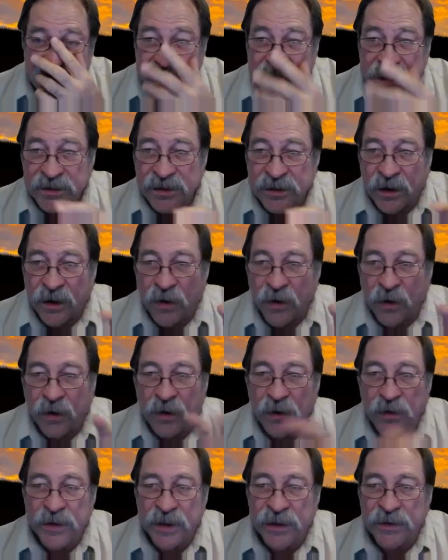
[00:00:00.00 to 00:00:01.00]
That's a
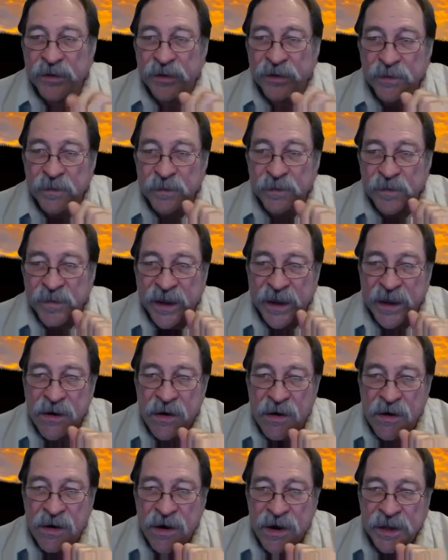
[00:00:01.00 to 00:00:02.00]
whole nother thing
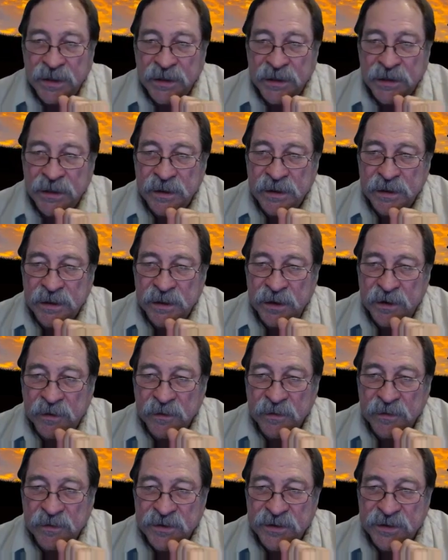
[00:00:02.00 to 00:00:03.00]
on,
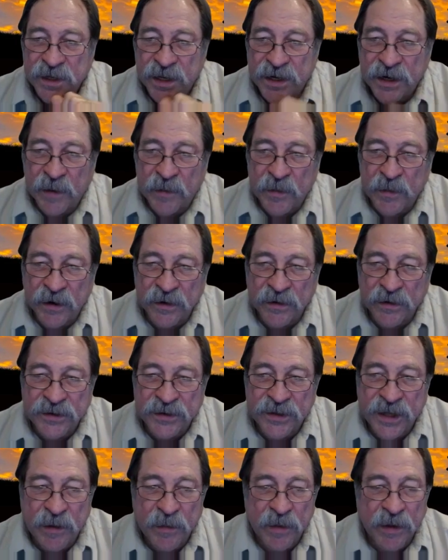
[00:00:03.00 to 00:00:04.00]
setting up your
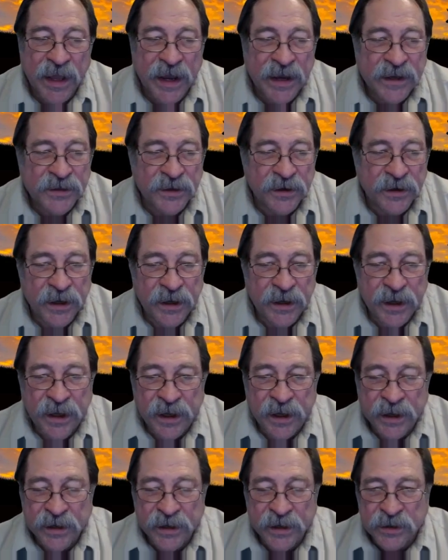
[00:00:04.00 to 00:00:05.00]
stabilizer,
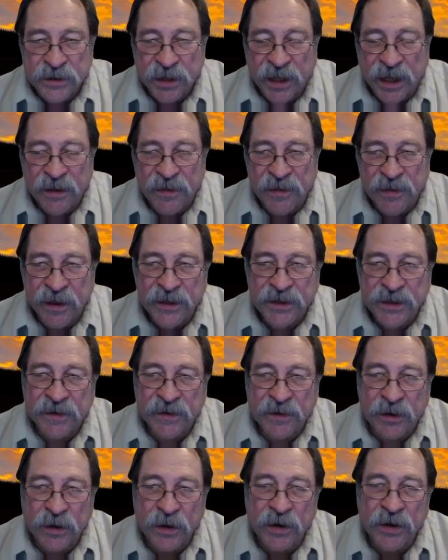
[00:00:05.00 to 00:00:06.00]
because there's a lot of things you
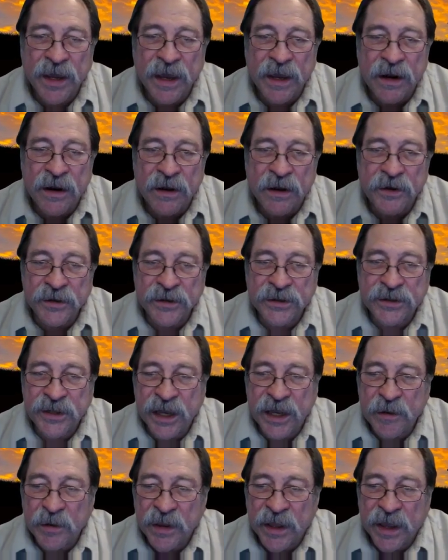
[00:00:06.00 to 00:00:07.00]
have to look at on your
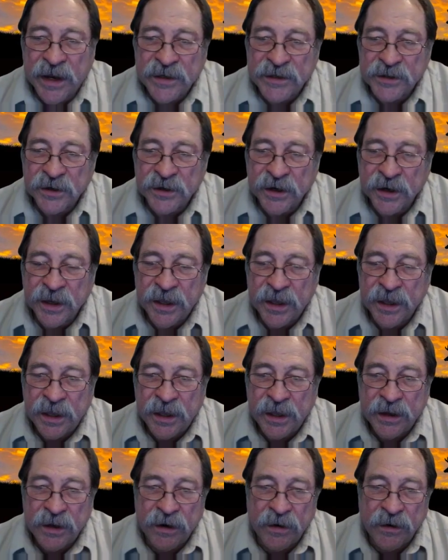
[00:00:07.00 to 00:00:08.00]
stabilizer.
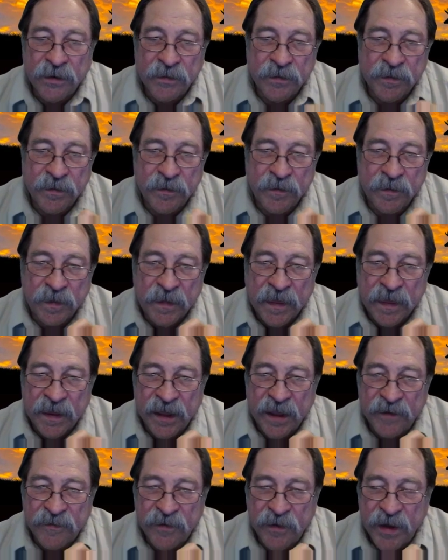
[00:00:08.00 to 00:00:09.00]
You know,
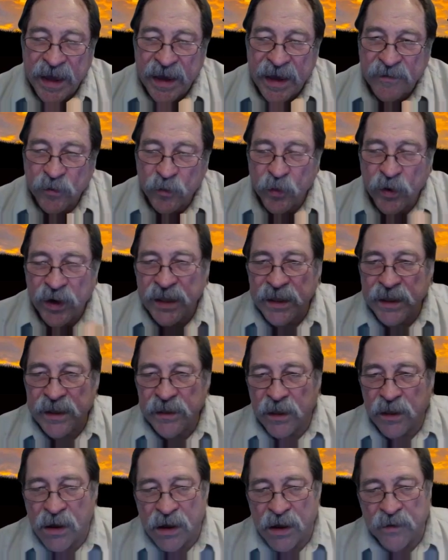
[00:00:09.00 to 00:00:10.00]
if you have a really
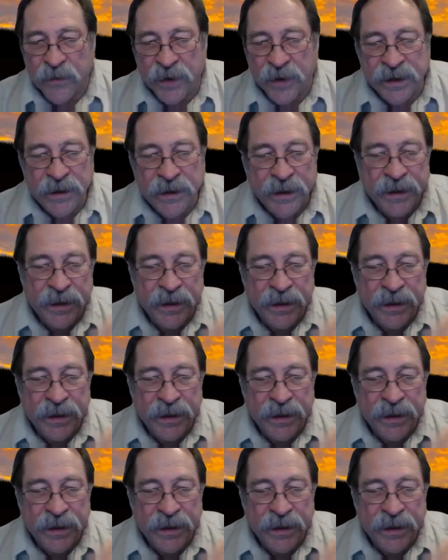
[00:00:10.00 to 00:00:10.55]
long one,